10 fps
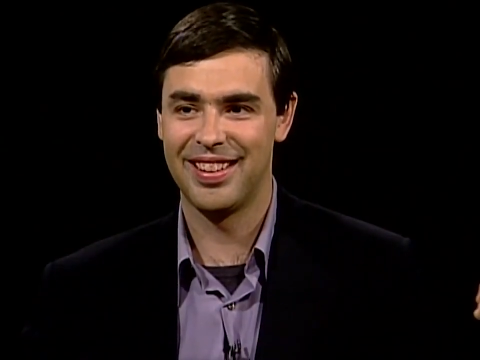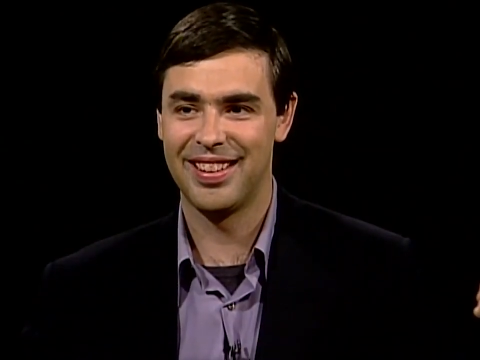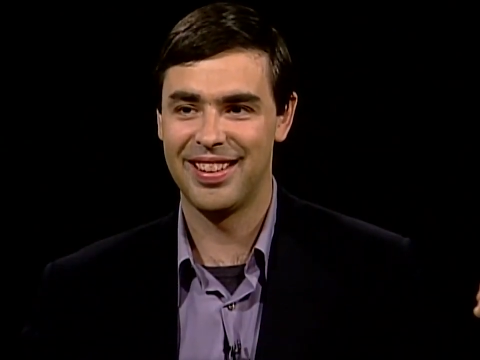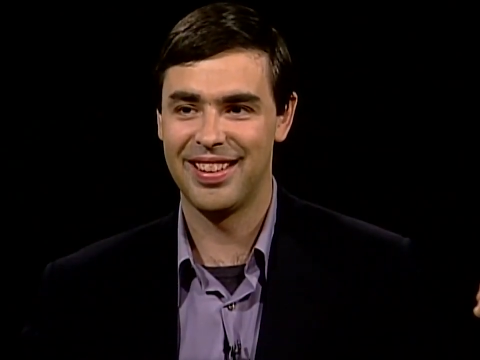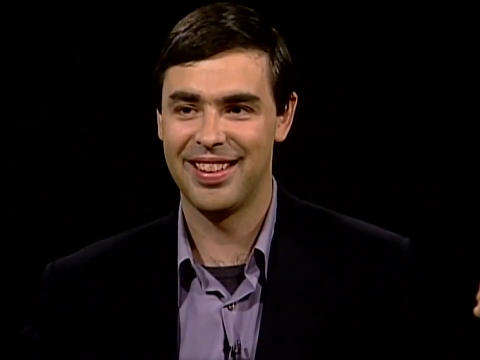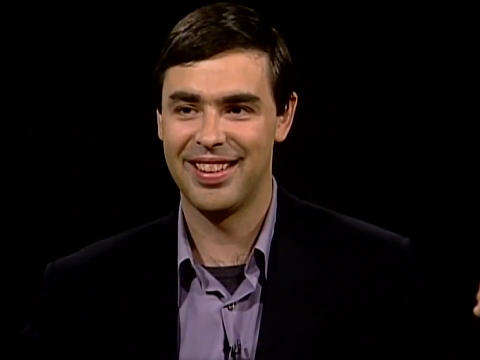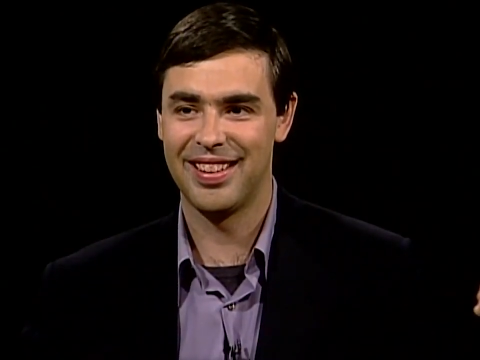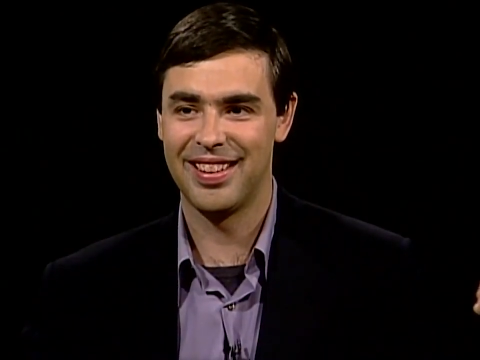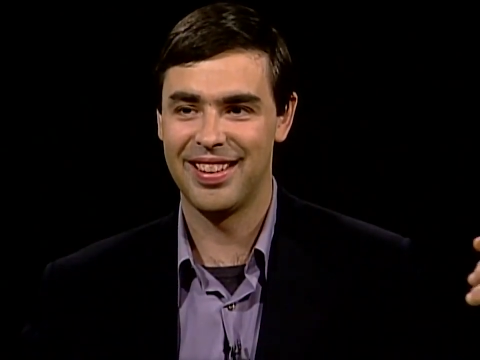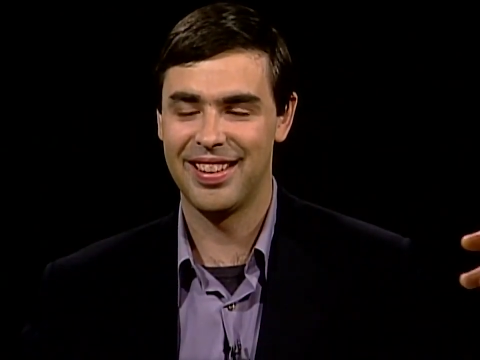And
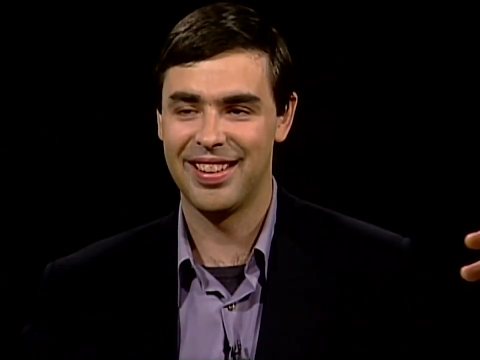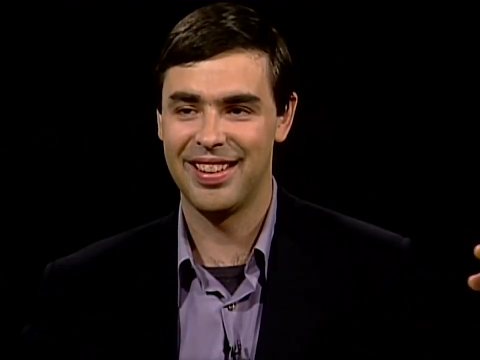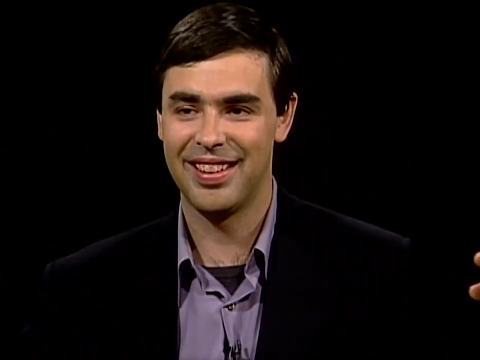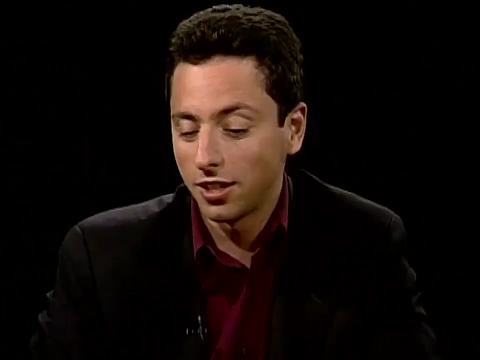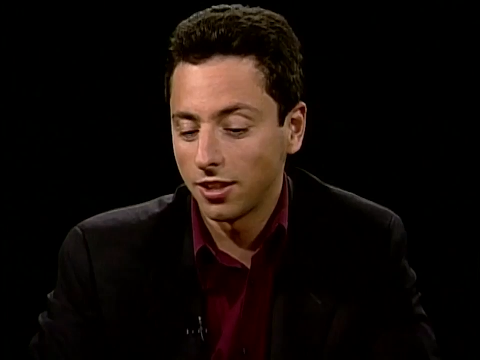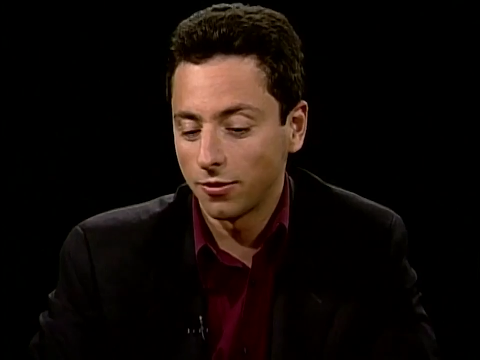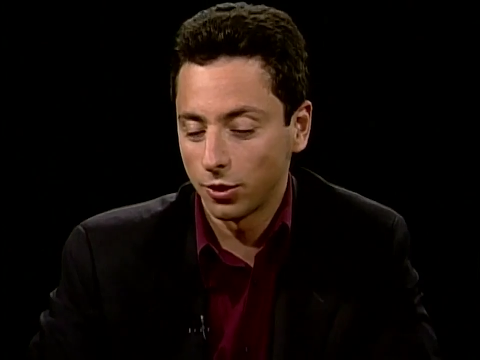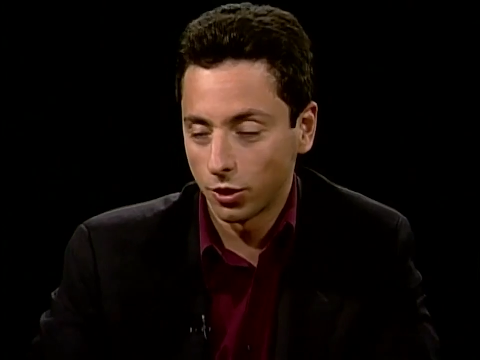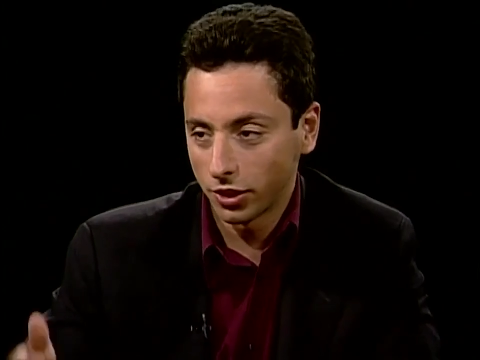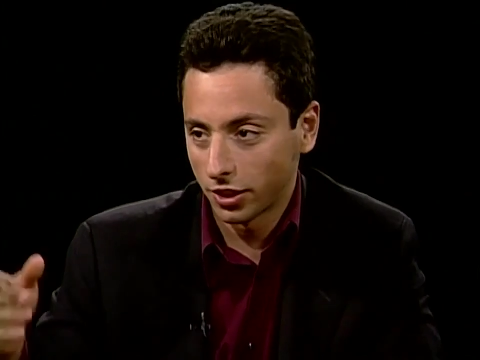you could see,
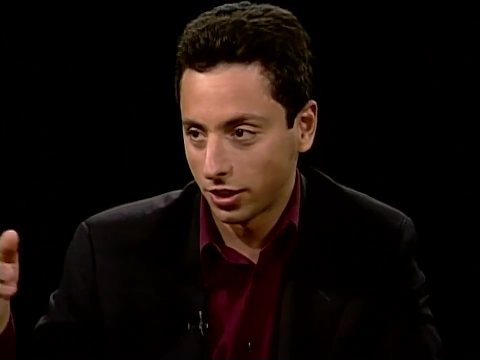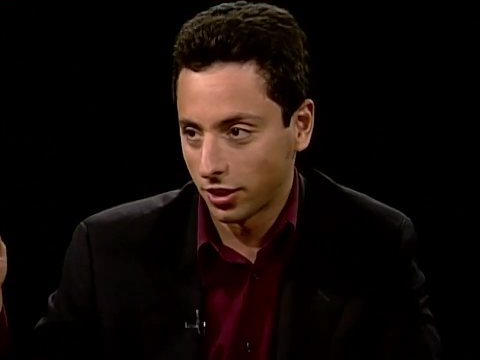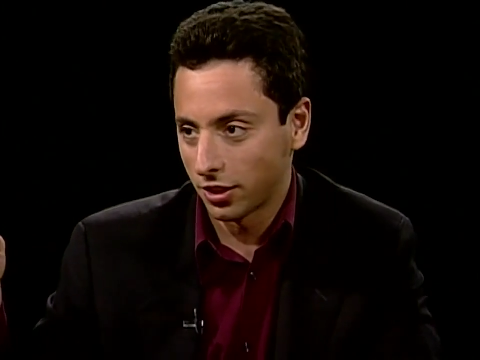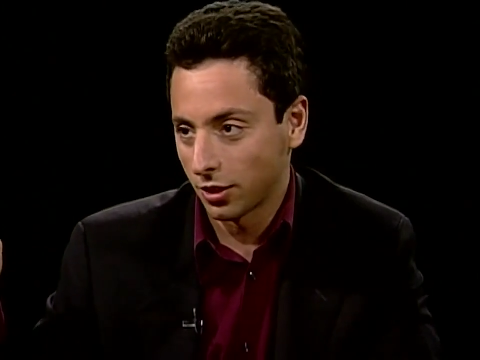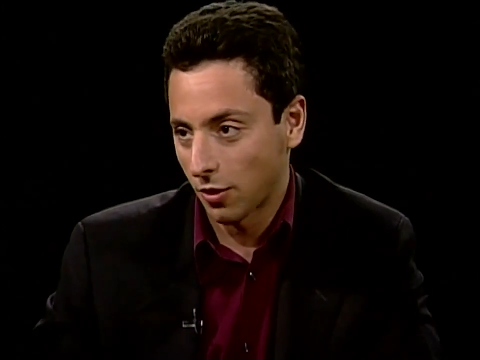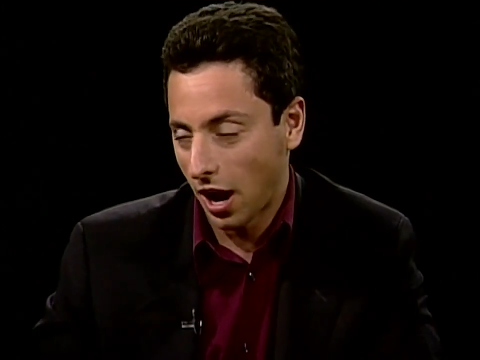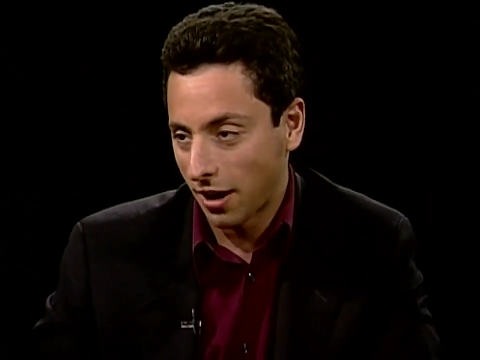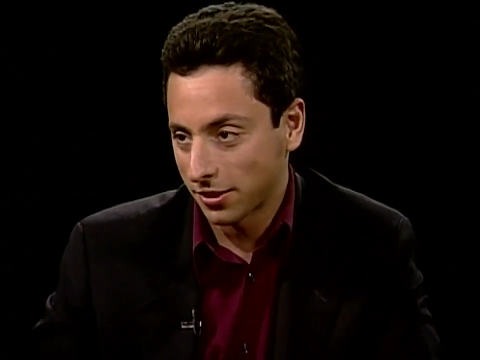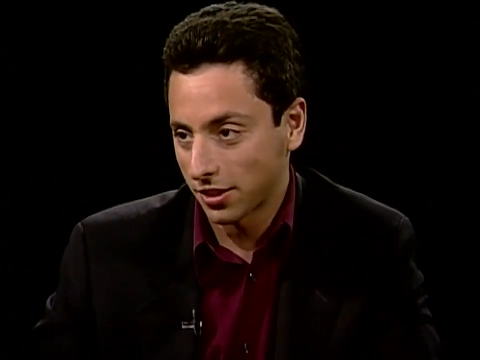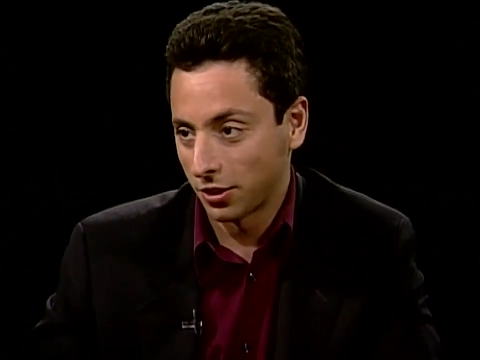if you looked at the
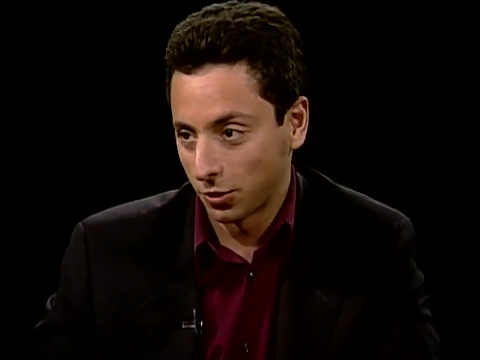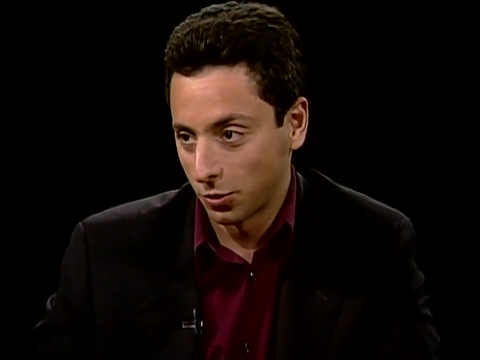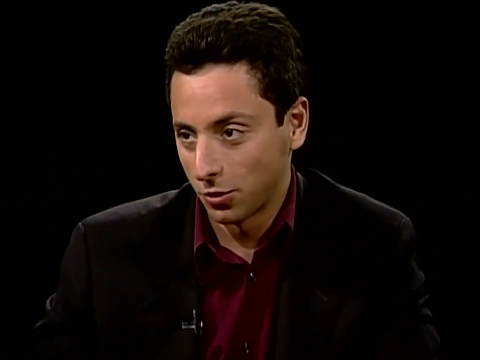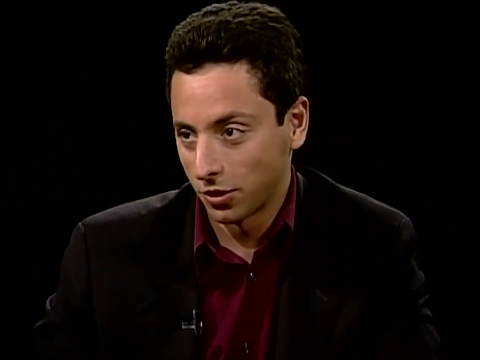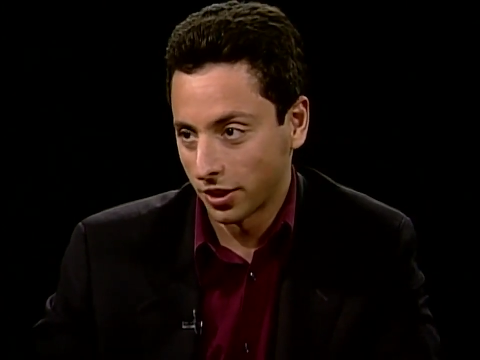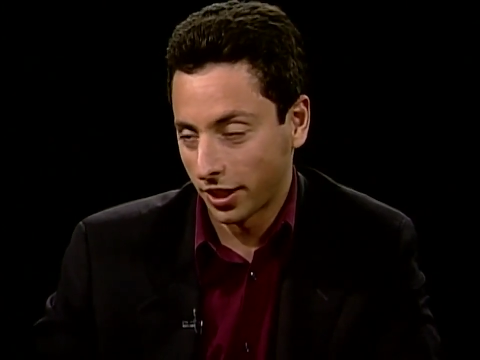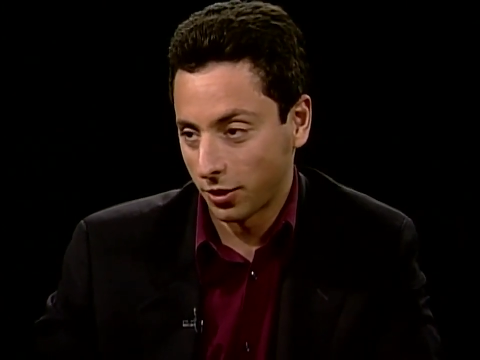graphs on Google,